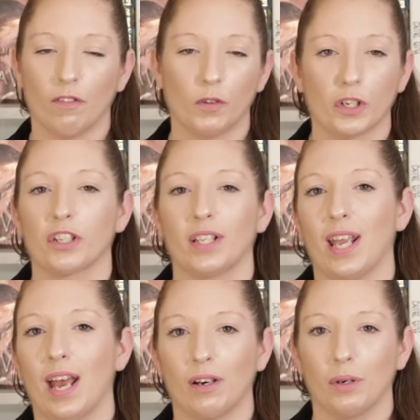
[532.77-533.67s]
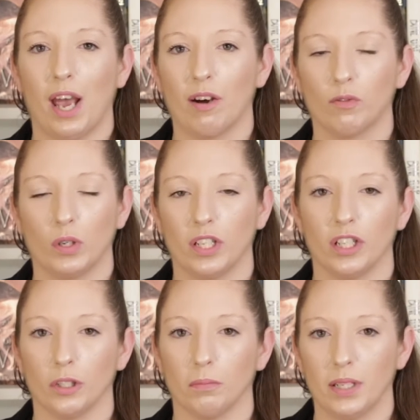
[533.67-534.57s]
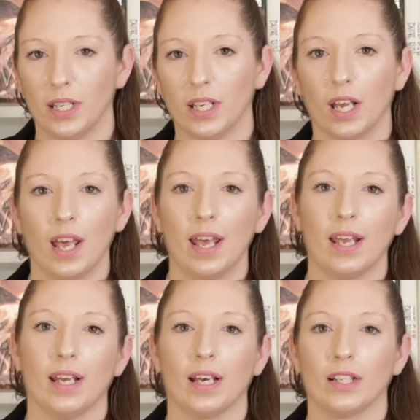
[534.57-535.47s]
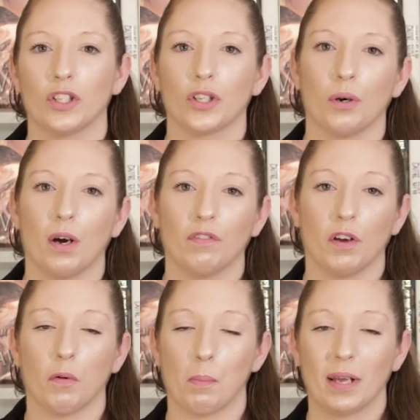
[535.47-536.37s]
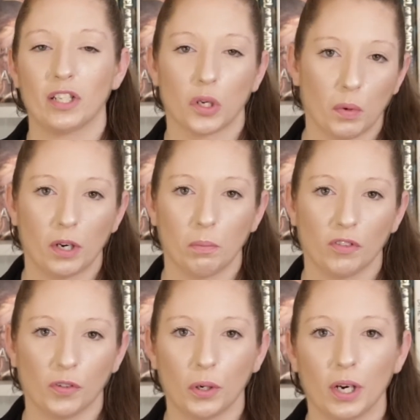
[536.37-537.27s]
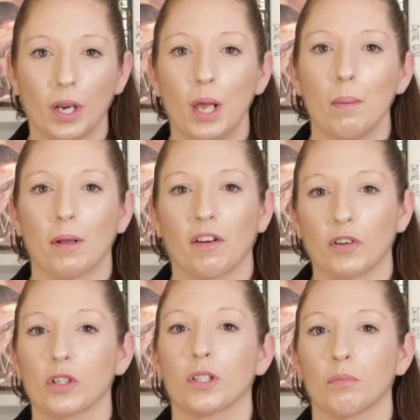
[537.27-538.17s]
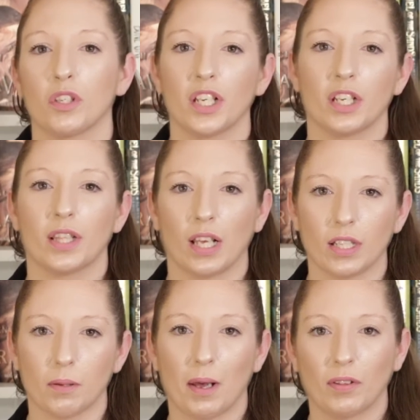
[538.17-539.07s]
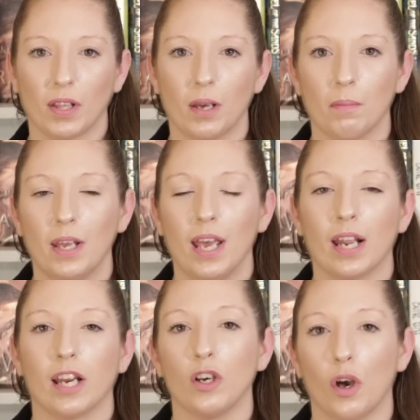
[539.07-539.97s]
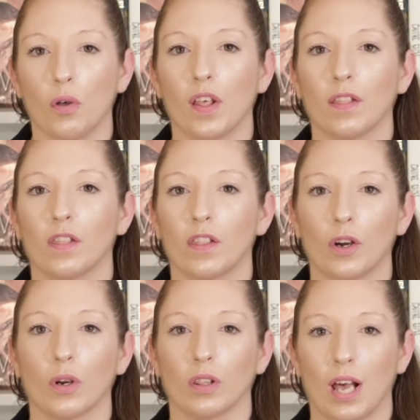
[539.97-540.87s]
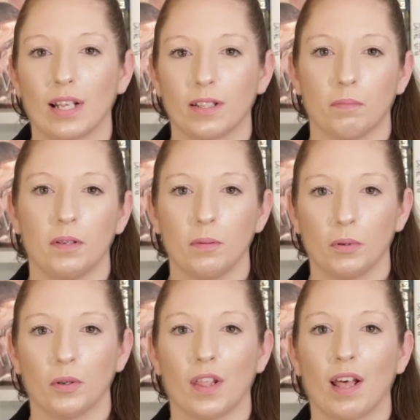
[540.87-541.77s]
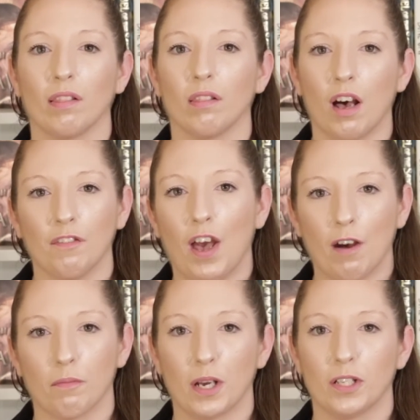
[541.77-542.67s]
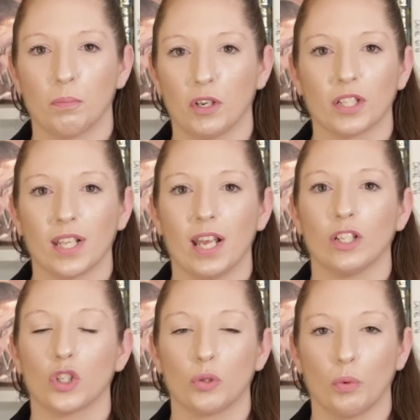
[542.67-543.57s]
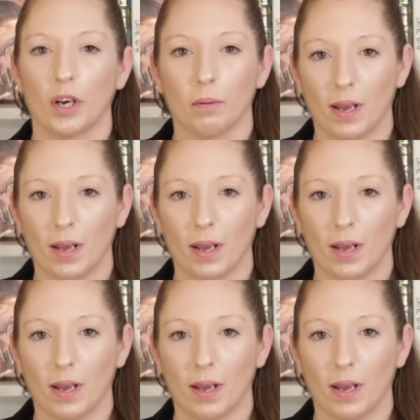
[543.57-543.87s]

Unfortunately, I don't have one near me, and so I've never been to one before, but I've heard some really good things about them, and I know that there are lots of people that love Half Price Books and swear